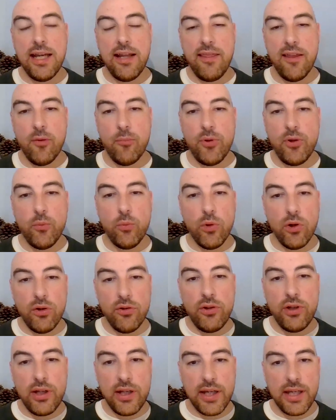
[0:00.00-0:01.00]
There'll be
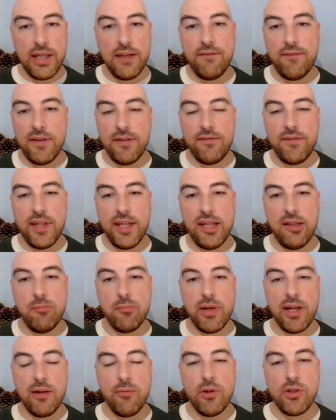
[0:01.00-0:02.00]
one lucky 15
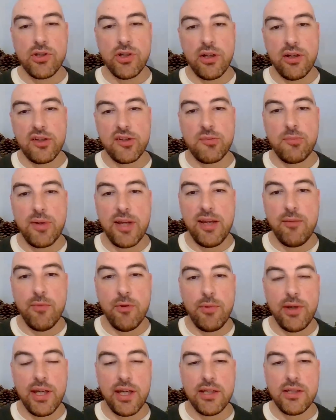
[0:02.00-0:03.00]
bet, which I'll explain
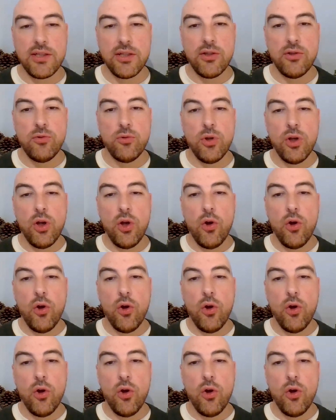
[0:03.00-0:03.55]
when we get to,